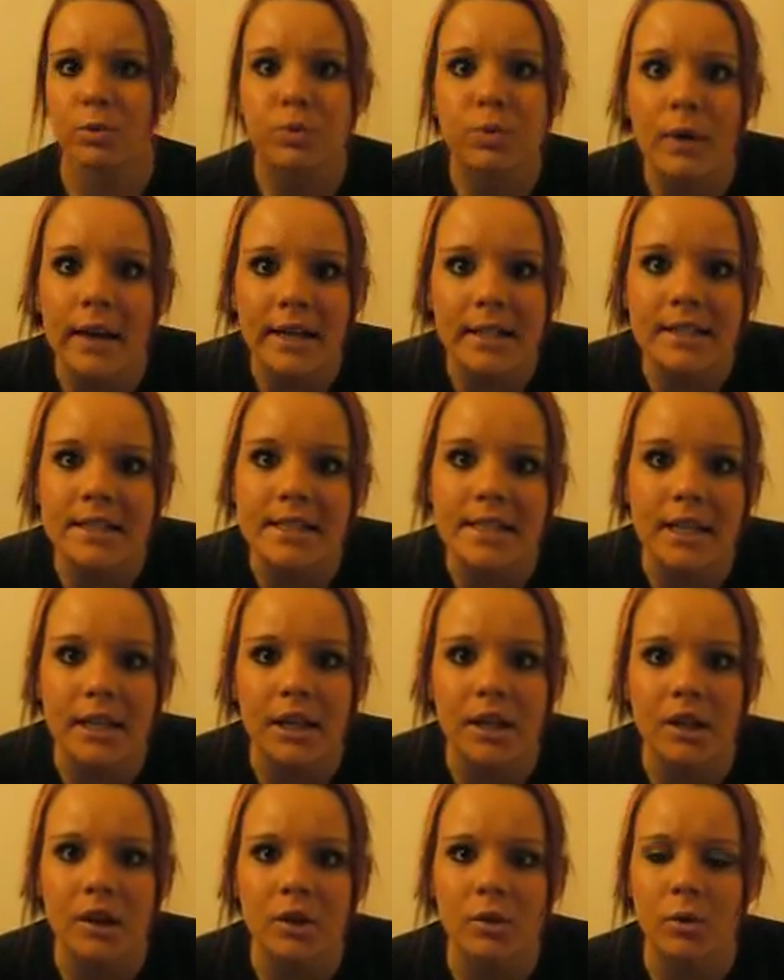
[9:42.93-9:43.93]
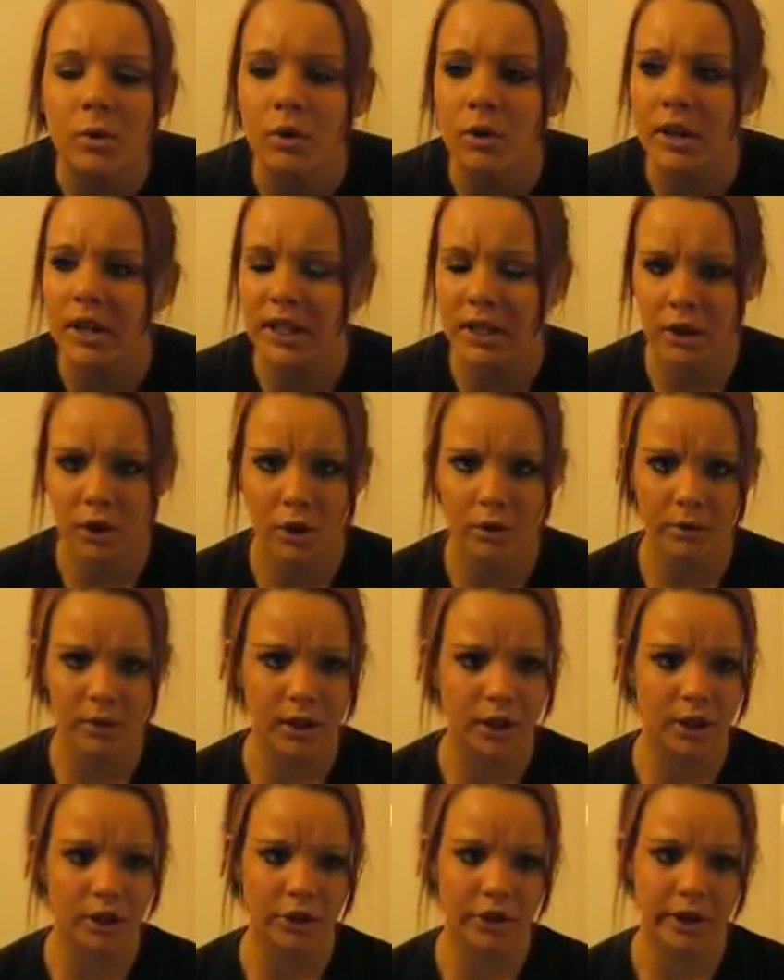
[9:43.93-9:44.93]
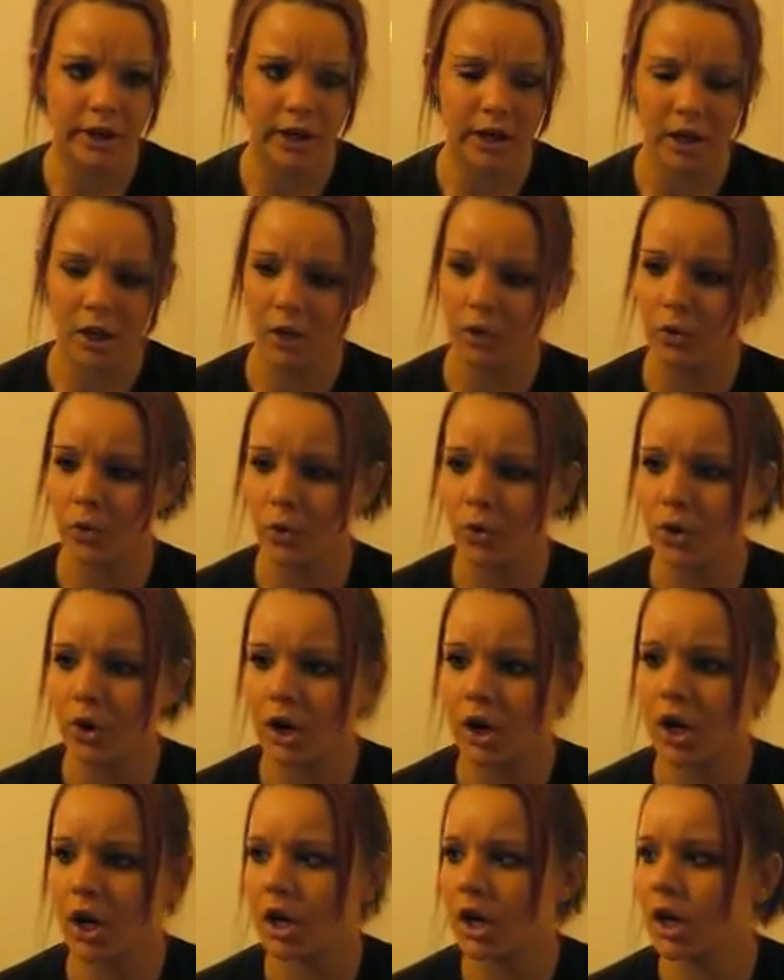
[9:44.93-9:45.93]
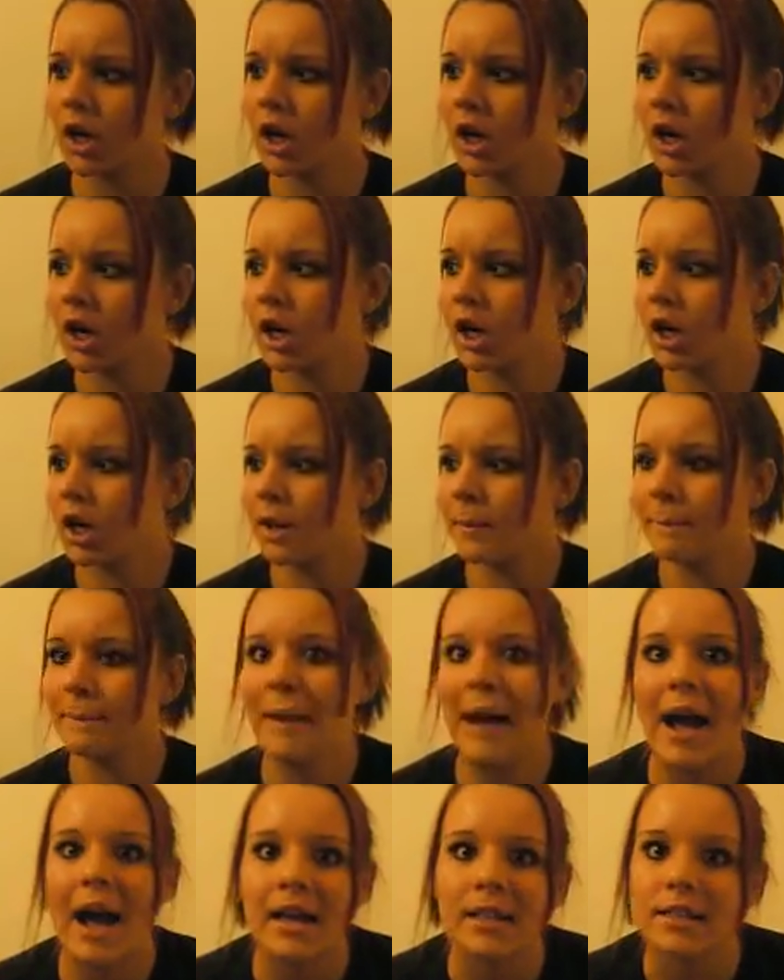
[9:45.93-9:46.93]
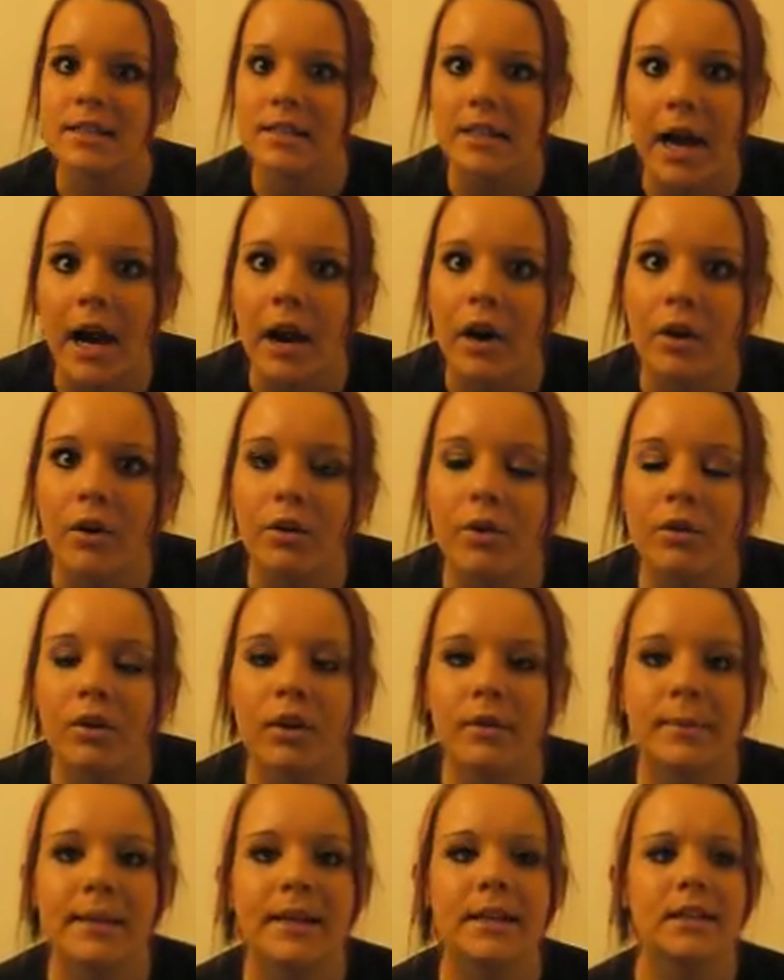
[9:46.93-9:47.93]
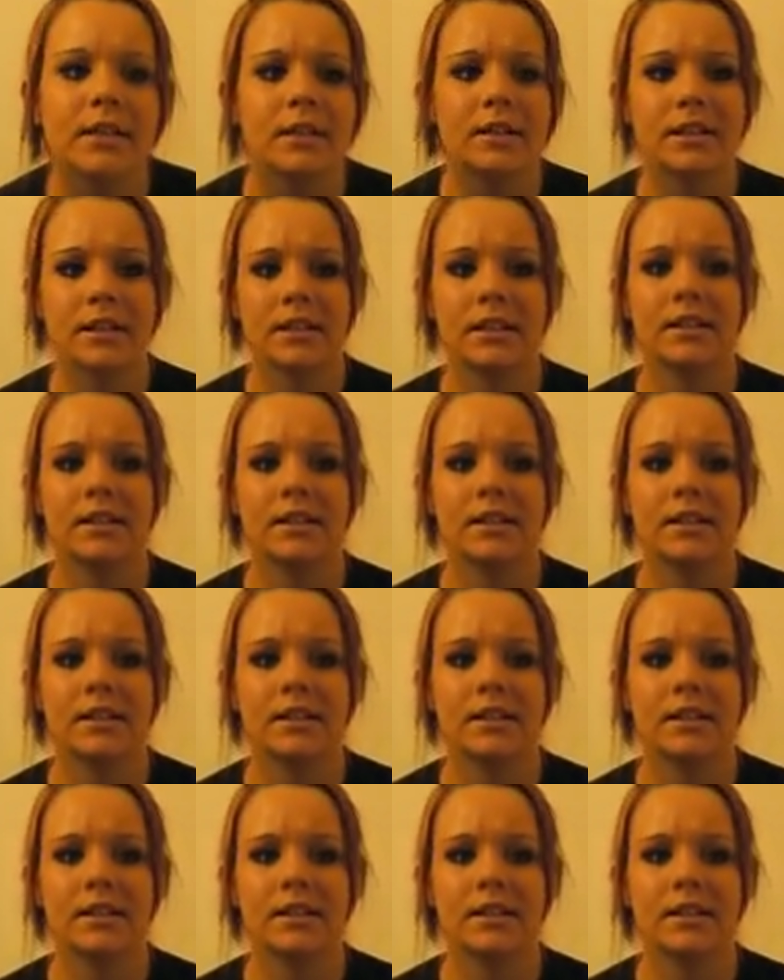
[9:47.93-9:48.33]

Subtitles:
crazy, or incoherent, or passed out. I mean,